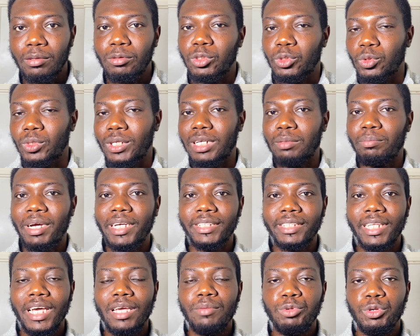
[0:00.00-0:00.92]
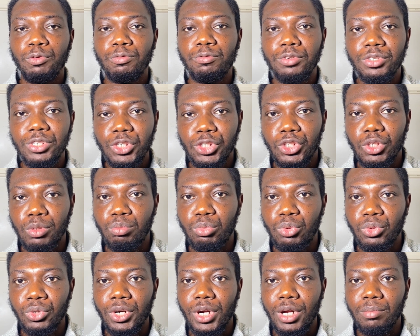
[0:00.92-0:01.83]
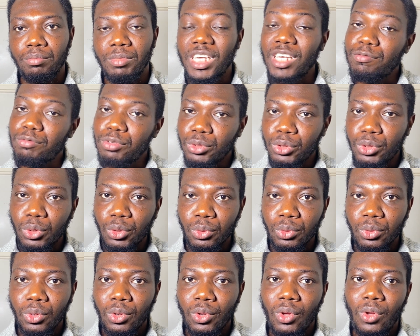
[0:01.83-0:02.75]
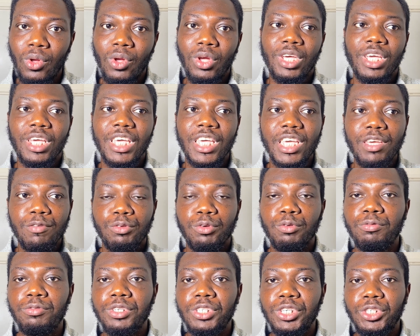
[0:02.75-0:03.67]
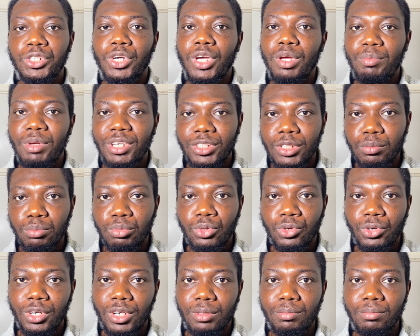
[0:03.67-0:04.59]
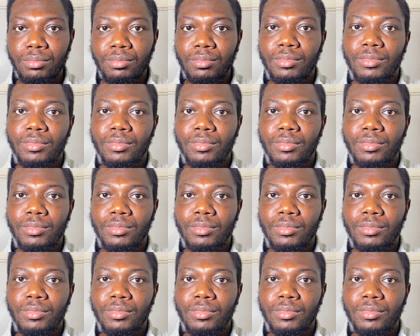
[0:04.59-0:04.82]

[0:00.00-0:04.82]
so that by the time you finish your program, even though if you finish your MSc program,